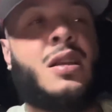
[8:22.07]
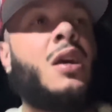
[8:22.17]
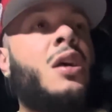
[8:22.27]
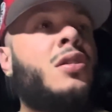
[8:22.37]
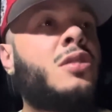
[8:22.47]
it
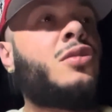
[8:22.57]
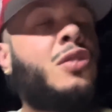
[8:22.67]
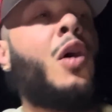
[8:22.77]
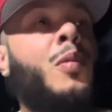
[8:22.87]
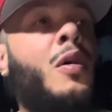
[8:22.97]
was a
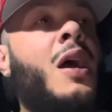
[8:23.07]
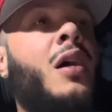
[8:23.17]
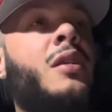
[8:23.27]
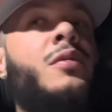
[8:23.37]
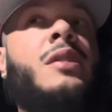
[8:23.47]
dope
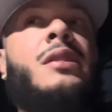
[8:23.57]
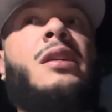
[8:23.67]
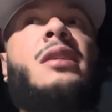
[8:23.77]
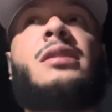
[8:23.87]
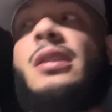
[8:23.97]
round. He really
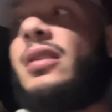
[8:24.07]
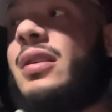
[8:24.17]
did his, he